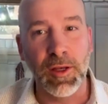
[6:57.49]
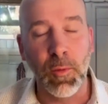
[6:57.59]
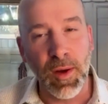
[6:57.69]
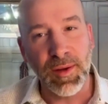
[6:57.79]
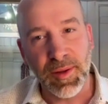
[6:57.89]
You
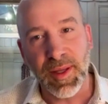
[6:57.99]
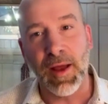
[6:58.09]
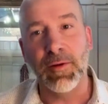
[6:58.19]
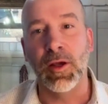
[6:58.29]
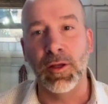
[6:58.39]
want it to
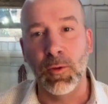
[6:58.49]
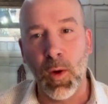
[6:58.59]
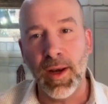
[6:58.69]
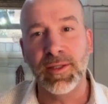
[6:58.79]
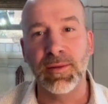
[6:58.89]
sound good. You
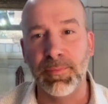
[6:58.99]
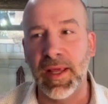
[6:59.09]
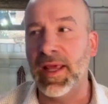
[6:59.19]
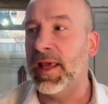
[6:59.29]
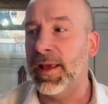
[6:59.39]
want it to
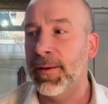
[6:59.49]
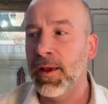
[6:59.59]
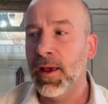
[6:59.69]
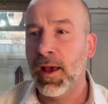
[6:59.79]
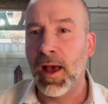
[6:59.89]
be
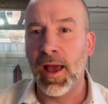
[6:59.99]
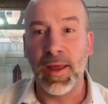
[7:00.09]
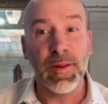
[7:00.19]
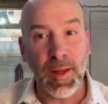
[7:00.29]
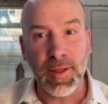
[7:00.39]

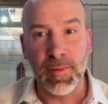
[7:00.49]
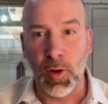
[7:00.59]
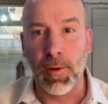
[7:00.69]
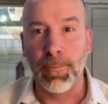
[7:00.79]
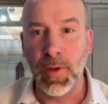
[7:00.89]
accessible.